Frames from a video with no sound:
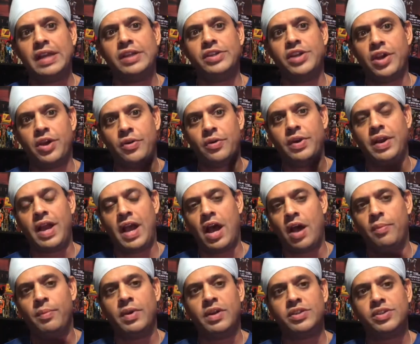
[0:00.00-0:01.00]
Joe and
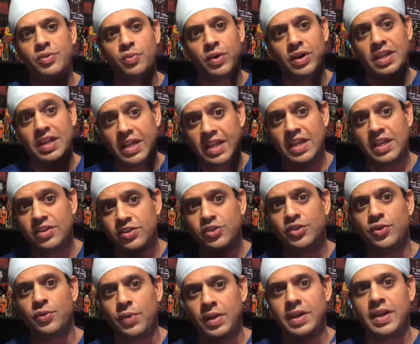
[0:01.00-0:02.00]
how much what he's
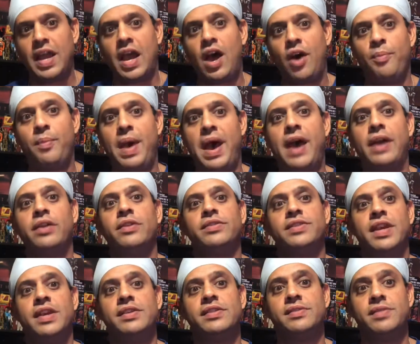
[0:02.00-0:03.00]
doing now matters
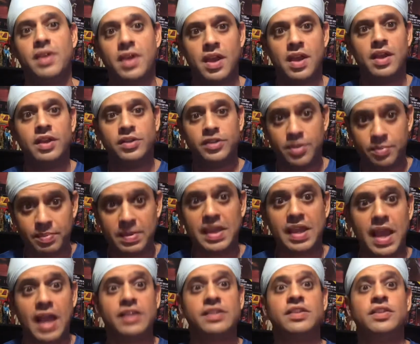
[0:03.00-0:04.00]
as to me
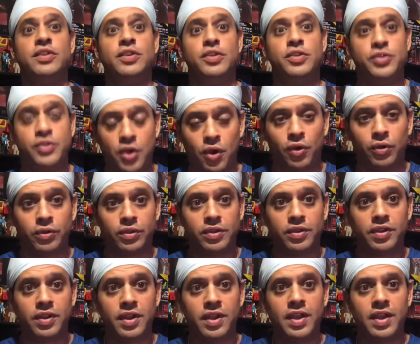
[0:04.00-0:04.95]
as an adult,